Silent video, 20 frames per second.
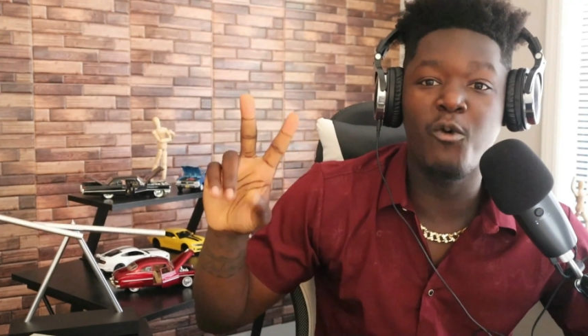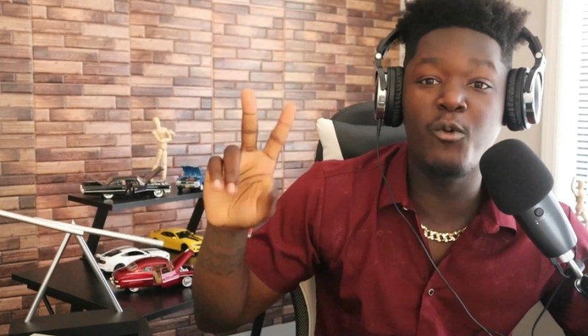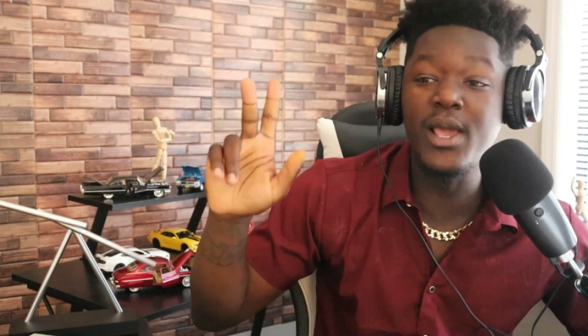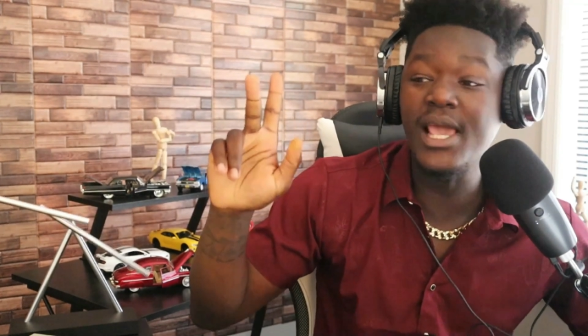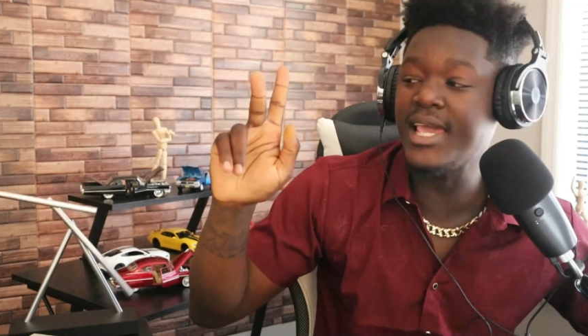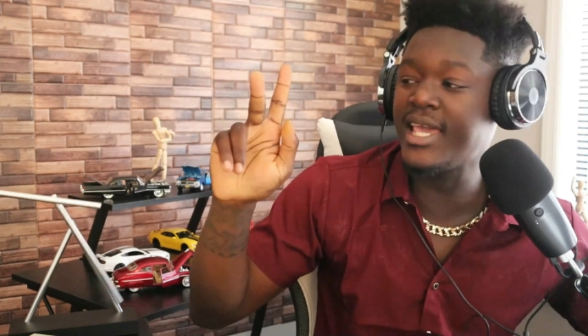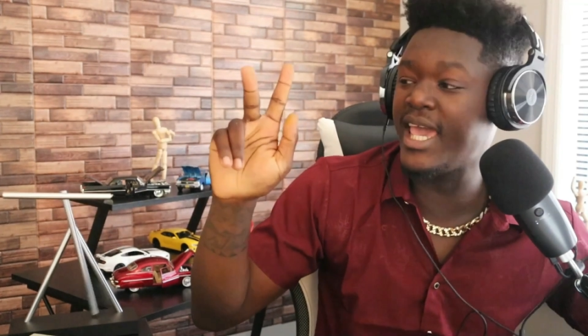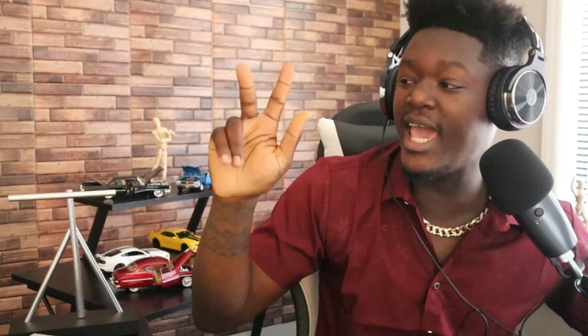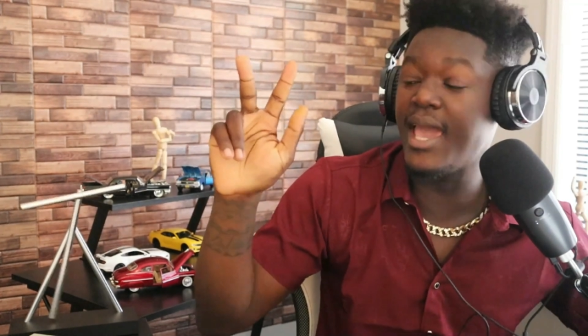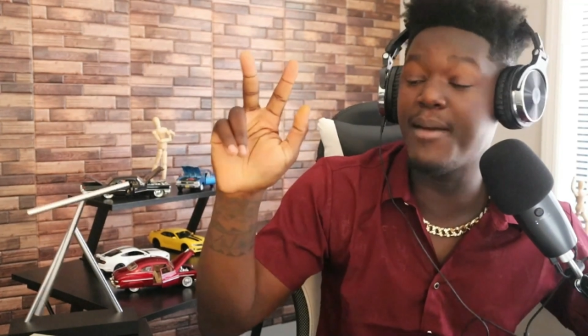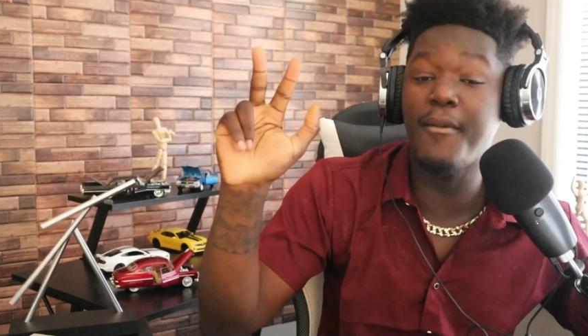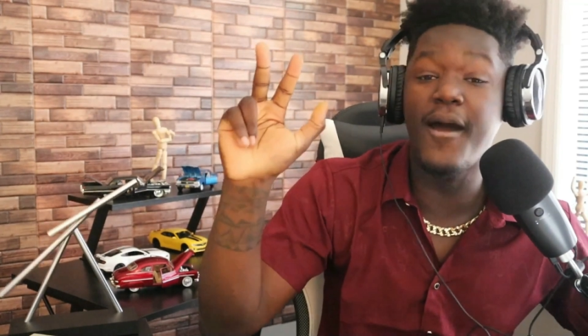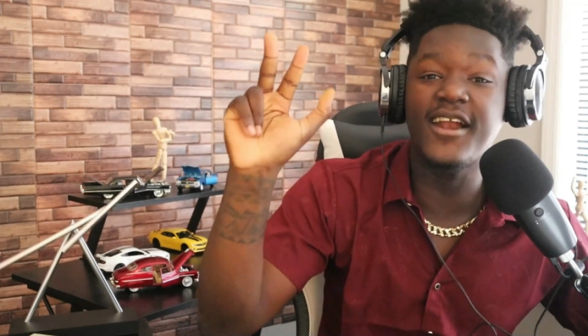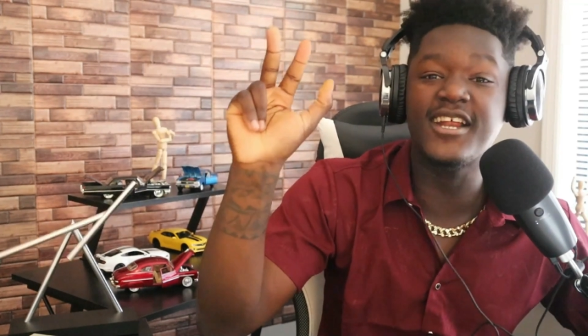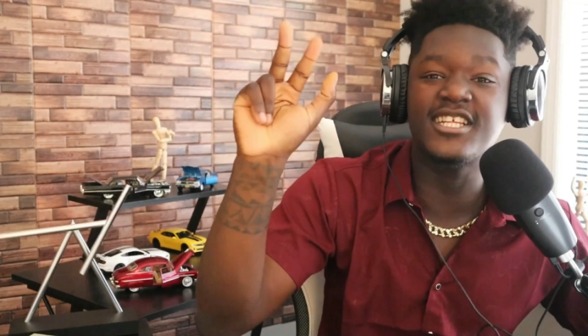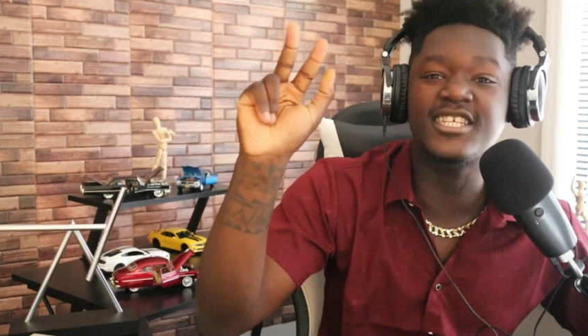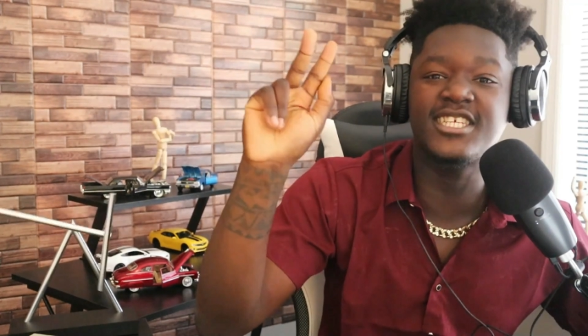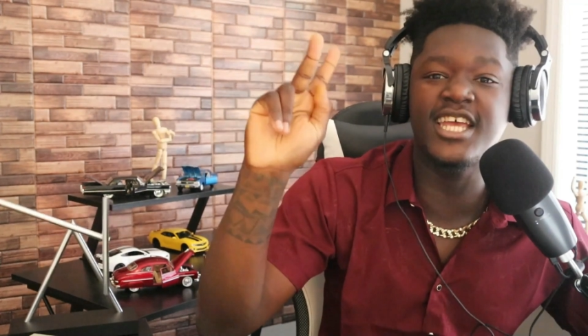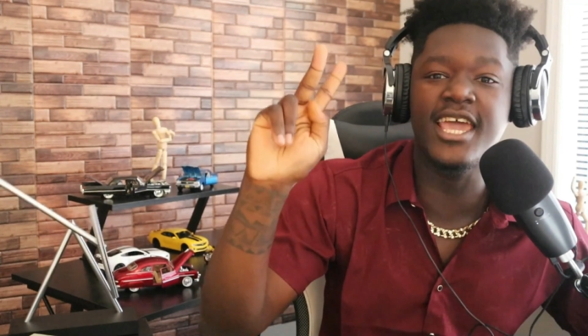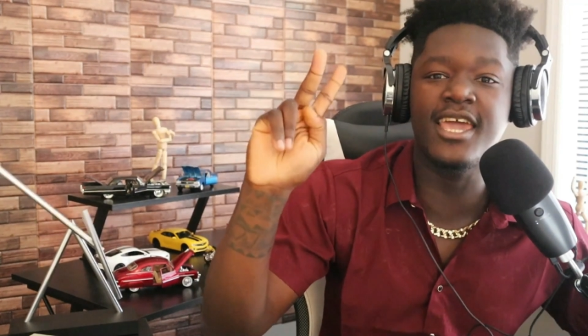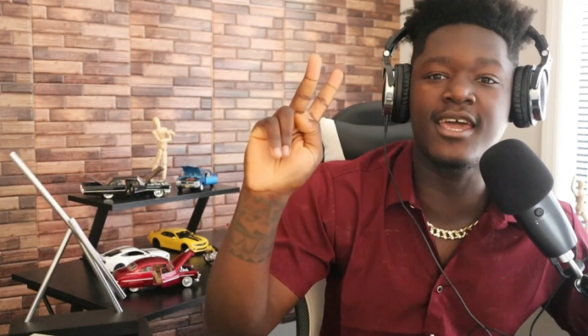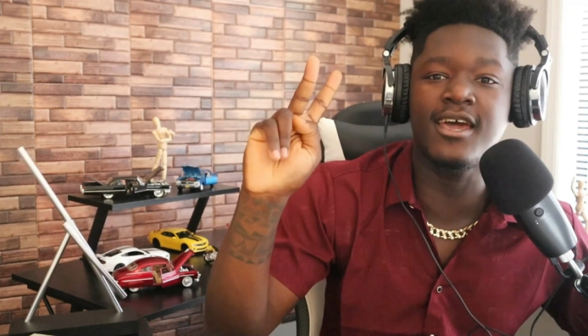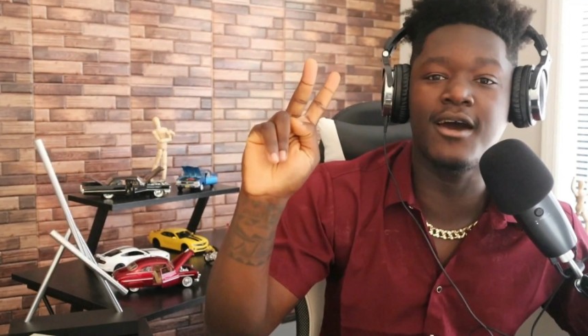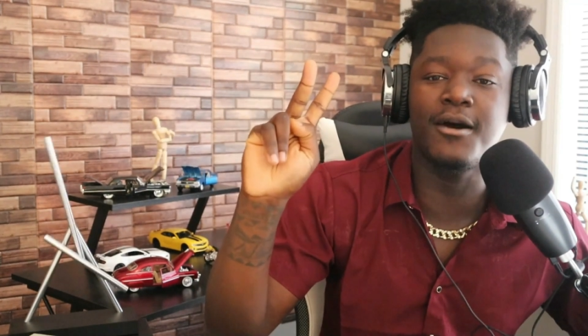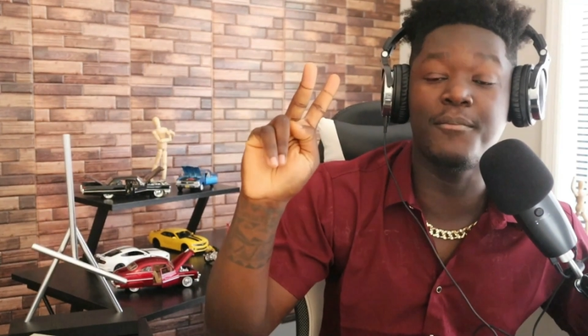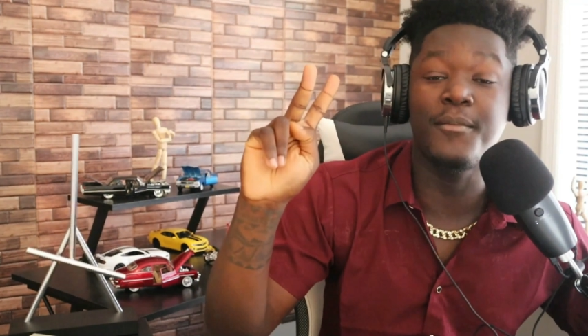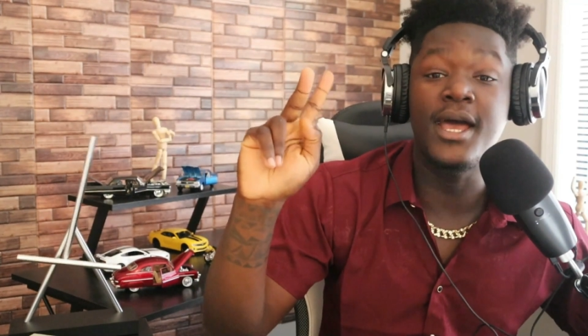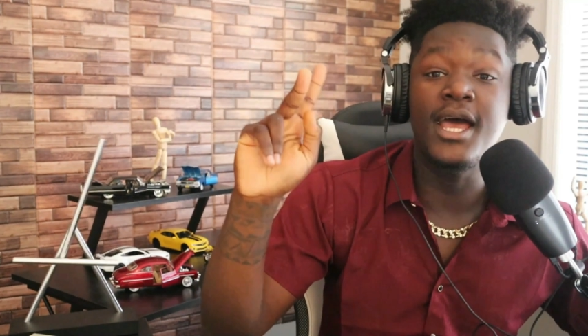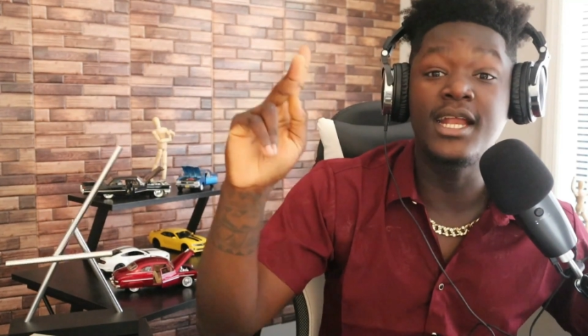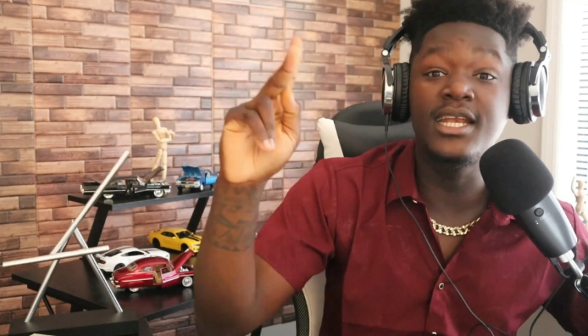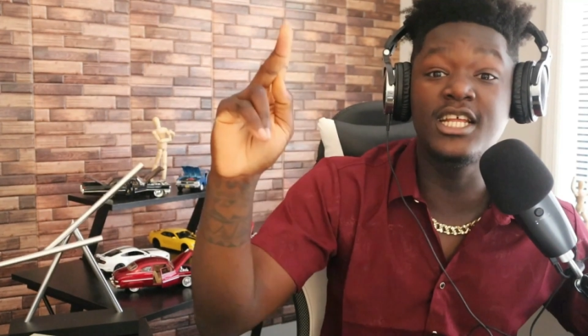We came out of Jacob.